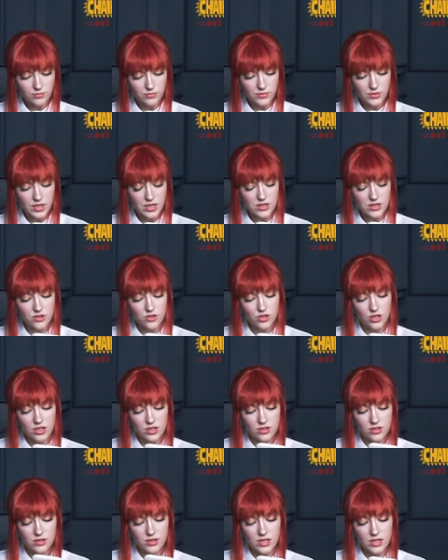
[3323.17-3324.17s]
Does
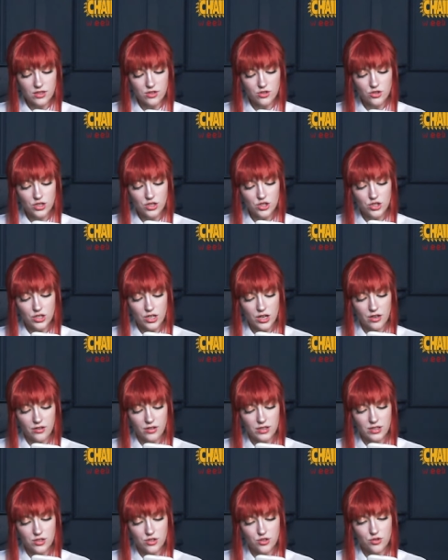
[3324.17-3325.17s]
Denji share
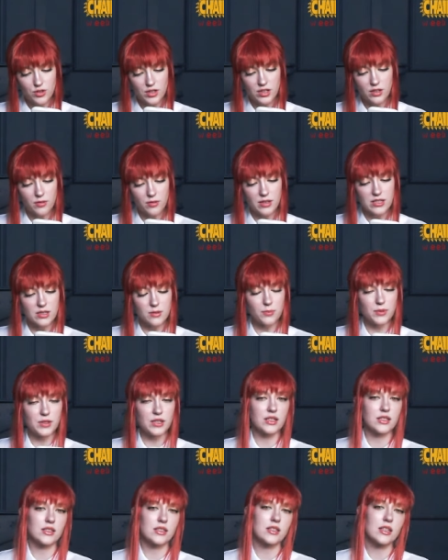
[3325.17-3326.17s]
his drink
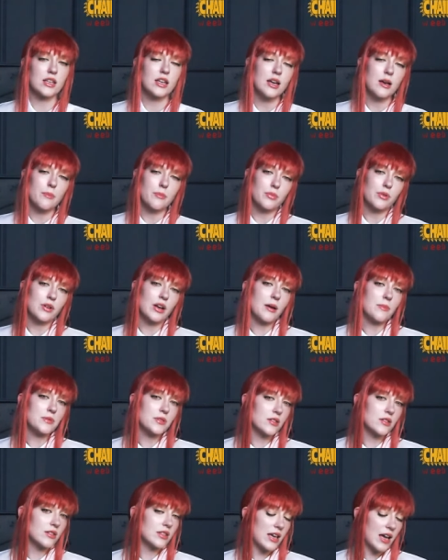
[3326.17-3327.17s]
recipes? Perhaps
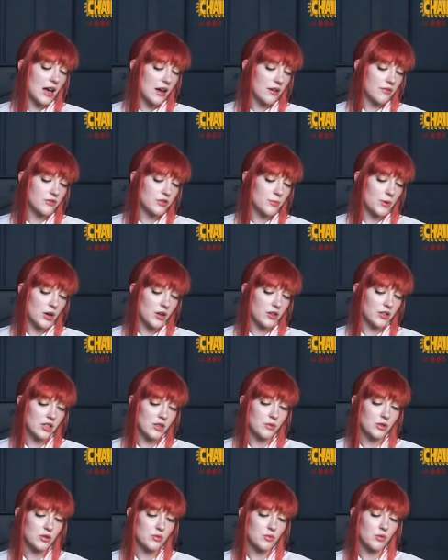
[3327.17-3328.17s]
on the after party,
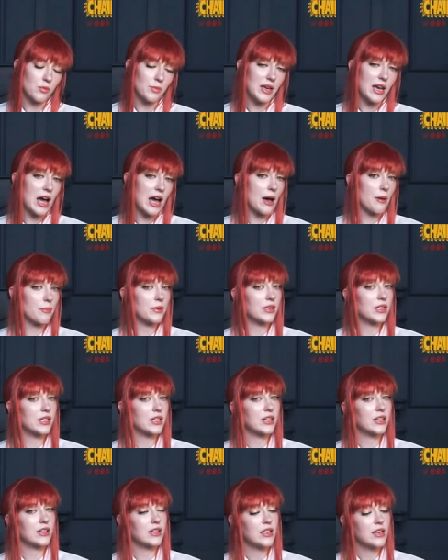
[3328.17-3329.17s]
which will be
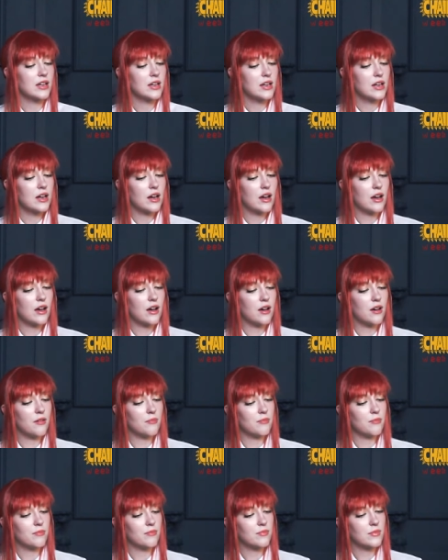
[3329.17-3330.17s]
happening
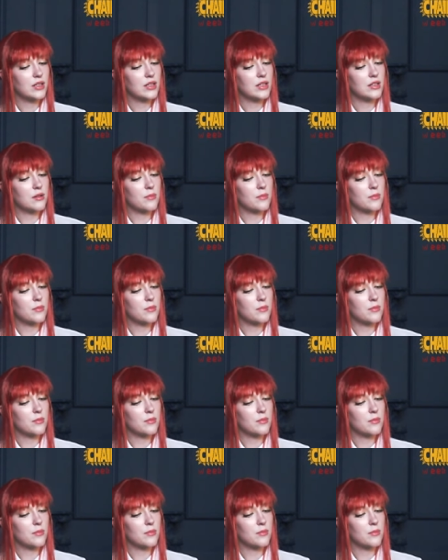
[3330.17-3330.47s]
in